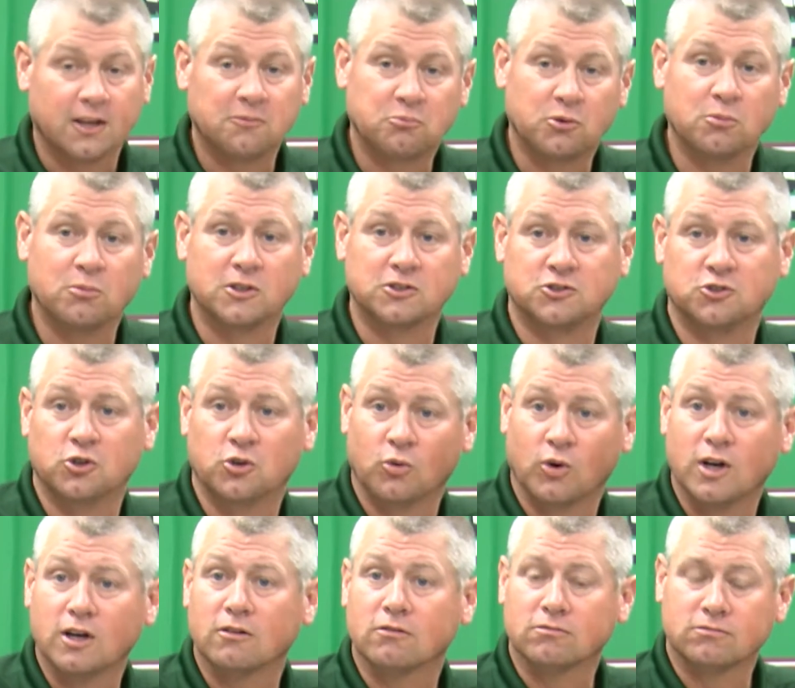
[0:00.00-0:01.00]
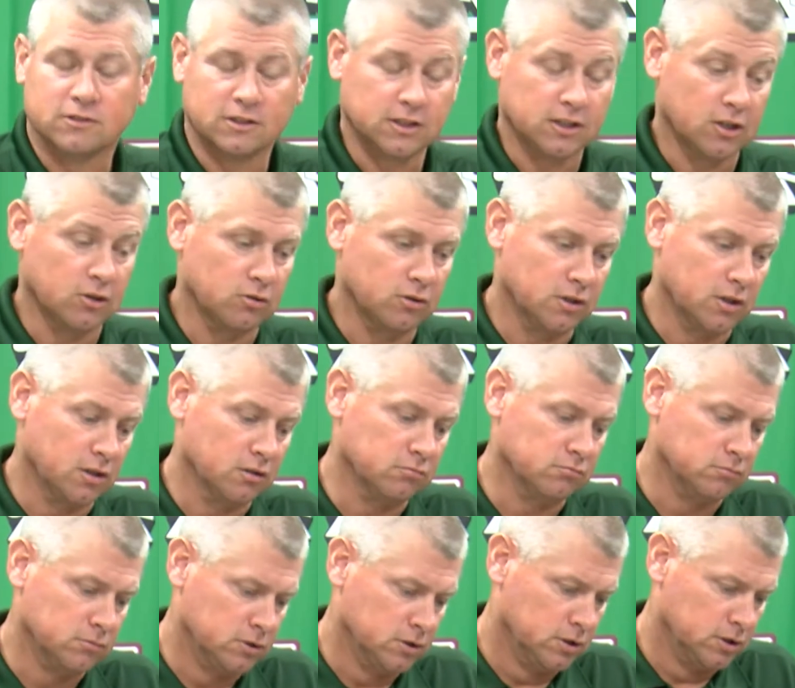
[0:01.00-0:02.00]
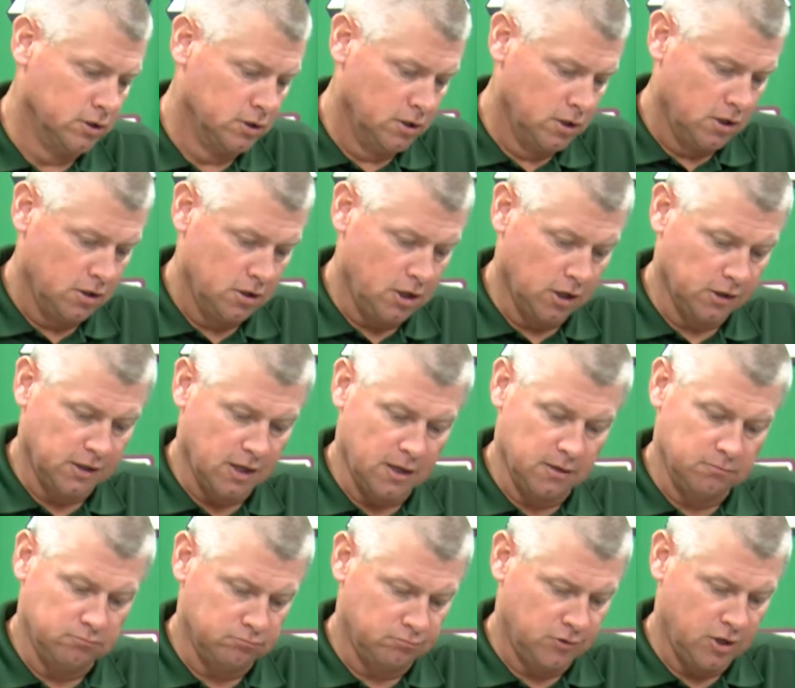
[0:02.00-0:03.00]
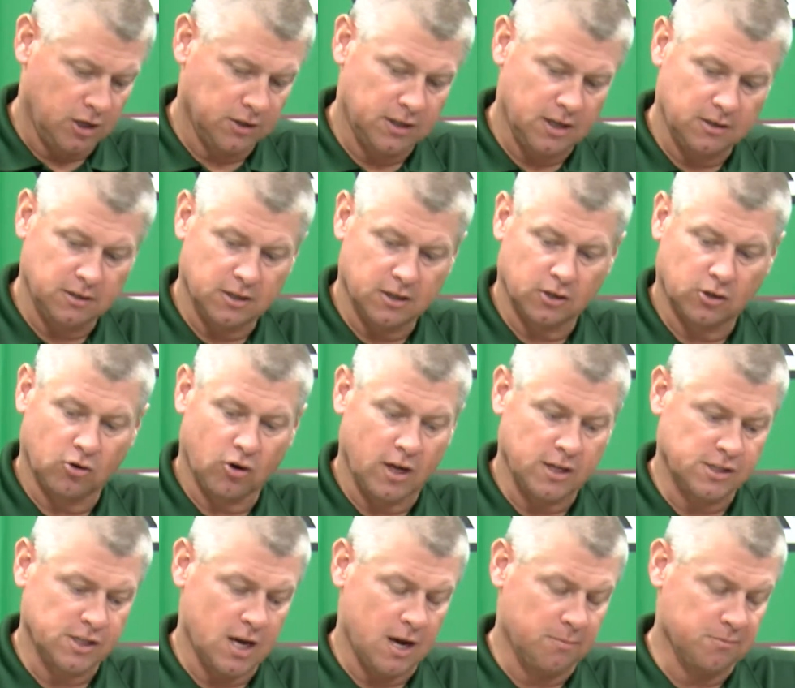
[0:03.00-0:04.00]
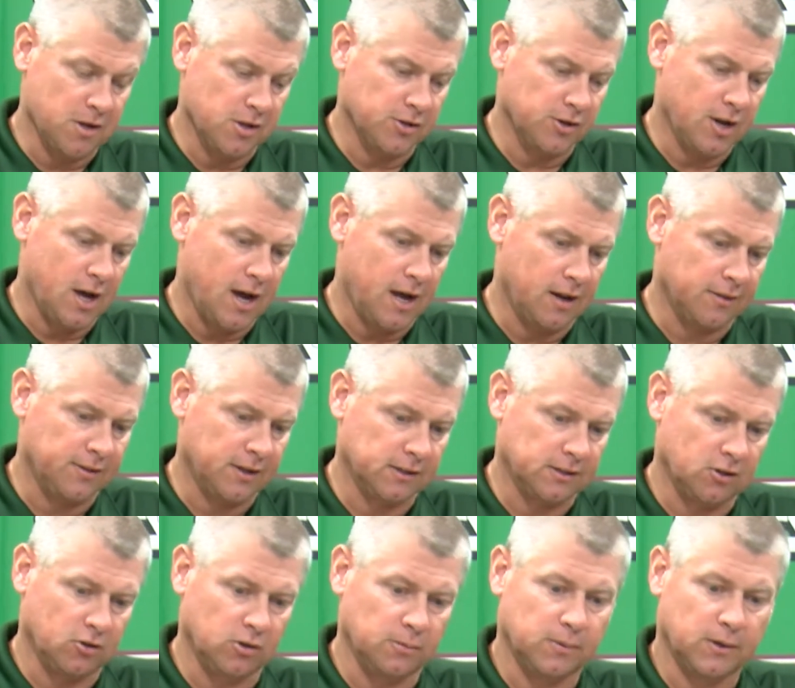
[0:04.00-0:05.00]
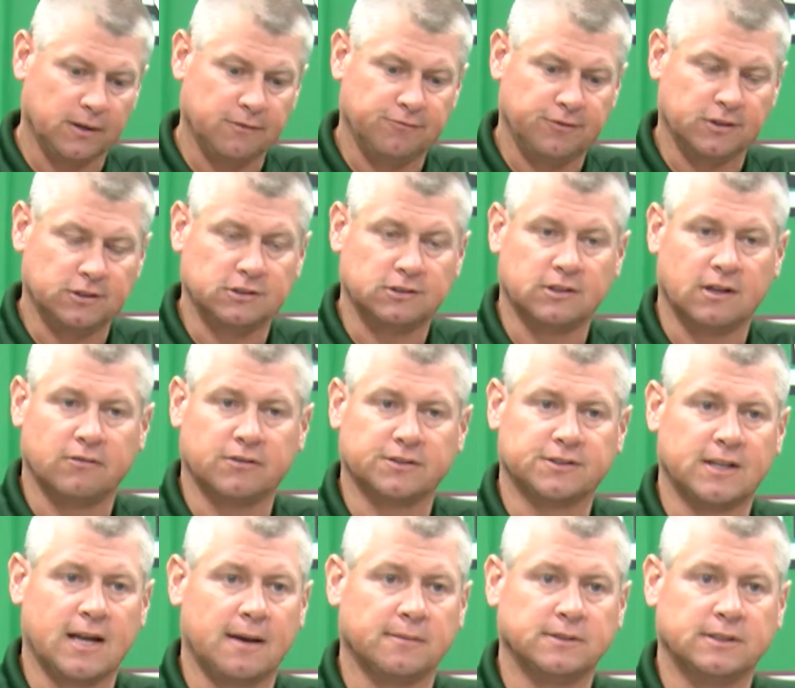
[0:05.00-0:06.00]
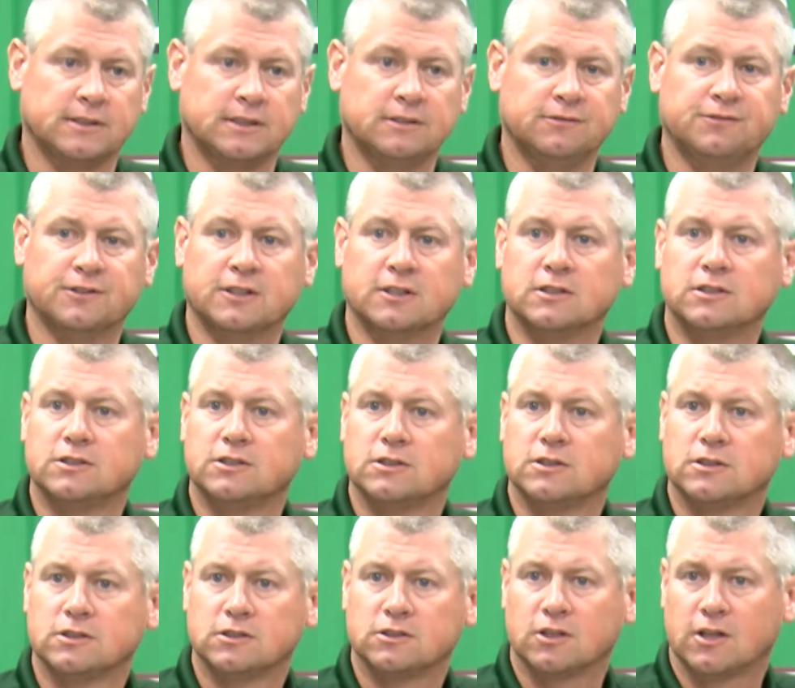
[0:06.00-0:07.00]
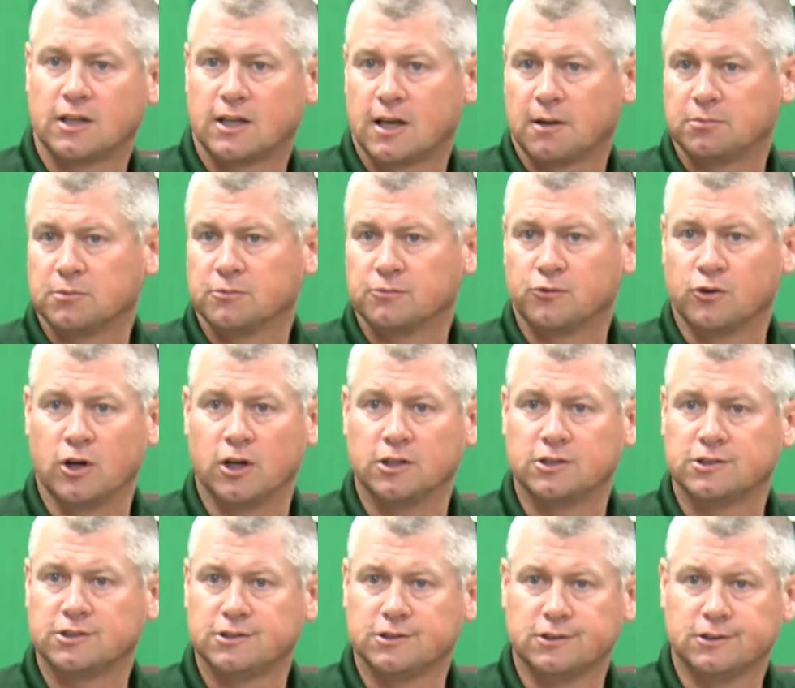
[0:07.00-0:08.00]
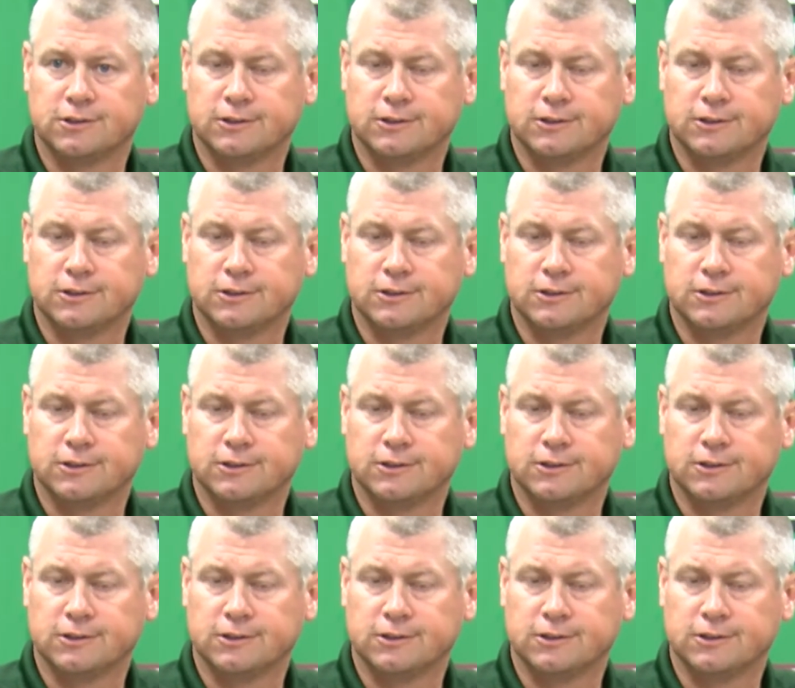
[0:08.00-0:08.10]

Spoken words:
pretty much do it well. You know, thought they did a great job the other night. I think they only played 57 snaps of defense, so they kept them fresh.